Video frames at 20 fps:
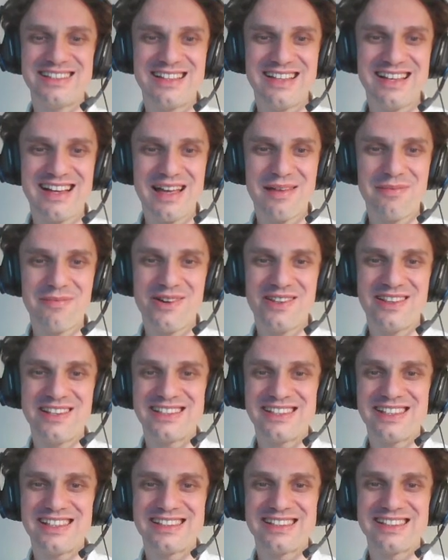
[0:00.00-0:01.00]
the
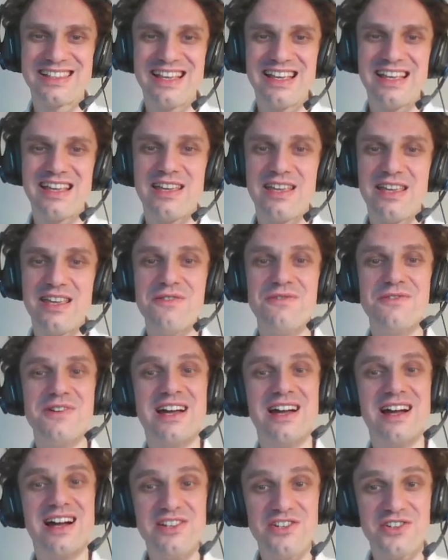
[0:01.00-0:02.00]
hypothesis, if a
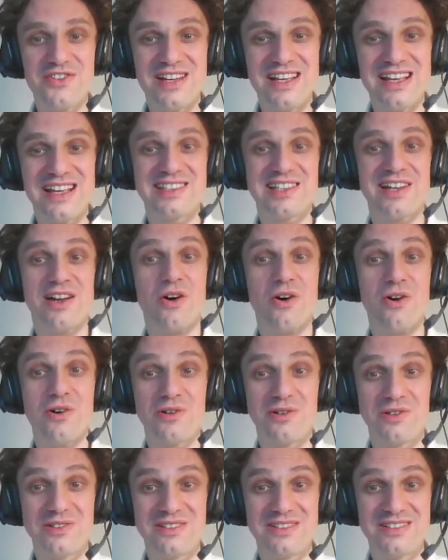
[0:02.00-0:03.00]
country as a
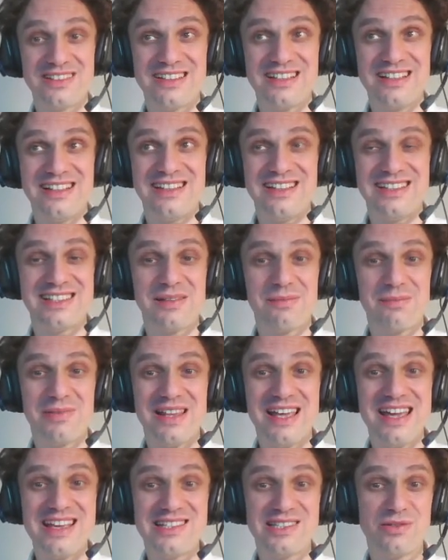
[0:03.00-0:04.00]
whole is a
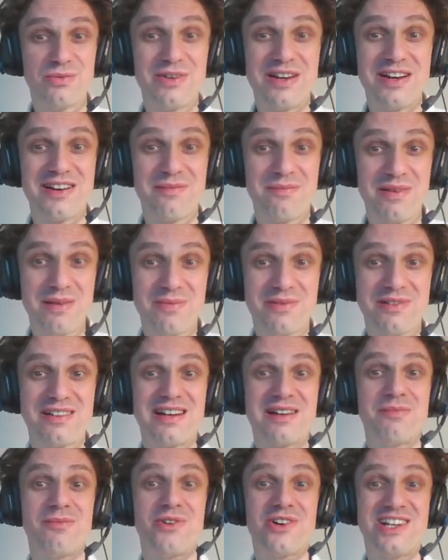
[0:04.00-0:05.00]
place where people
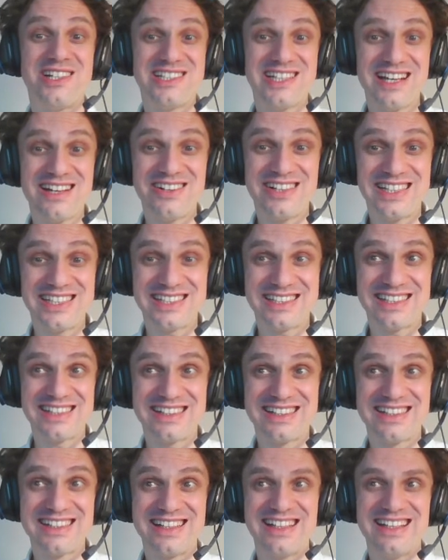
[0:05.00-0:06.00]
are more
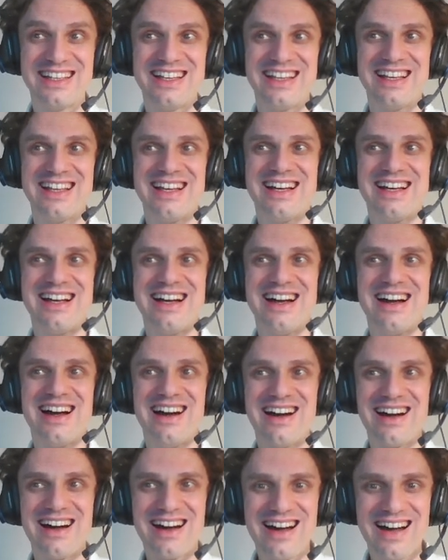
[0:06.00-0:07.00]
antagonistic,
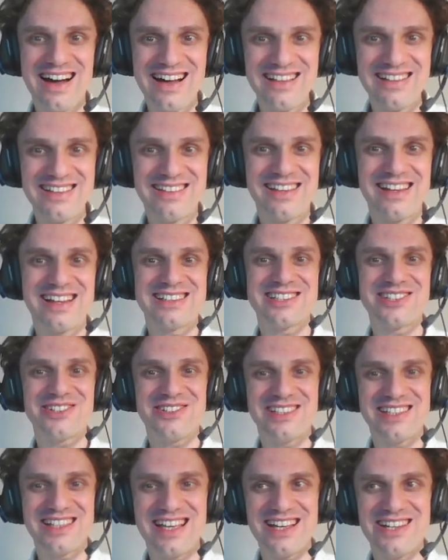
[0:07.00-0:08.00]
are the
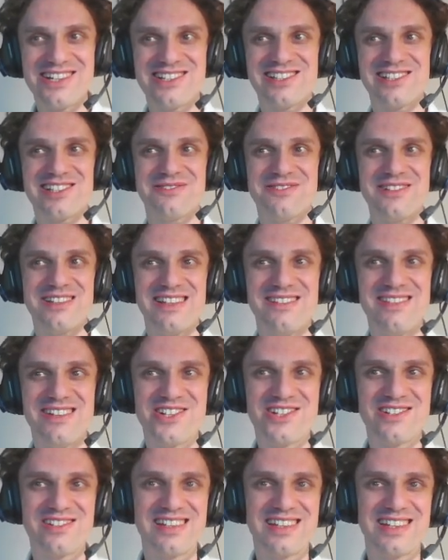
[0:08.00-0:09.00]
associations of
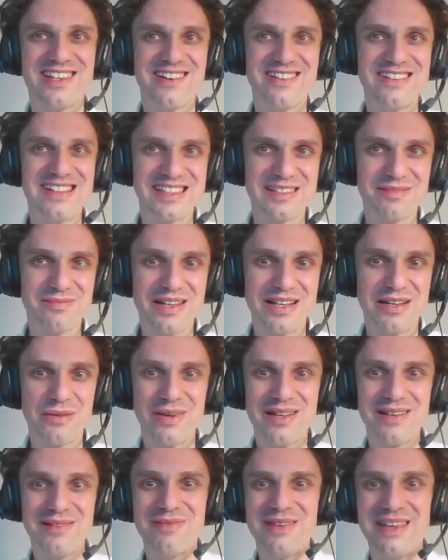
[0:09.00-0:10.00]
individual antagonism and
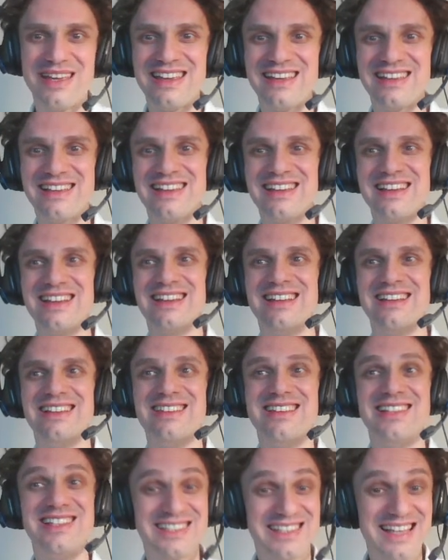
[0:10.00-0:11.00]
well-being
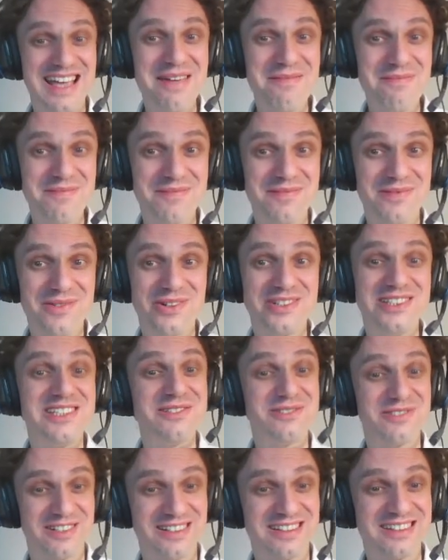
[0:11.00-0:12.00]
the same or
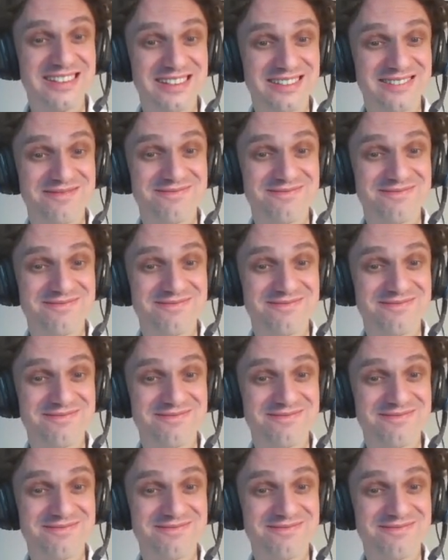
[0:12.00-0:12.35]
different?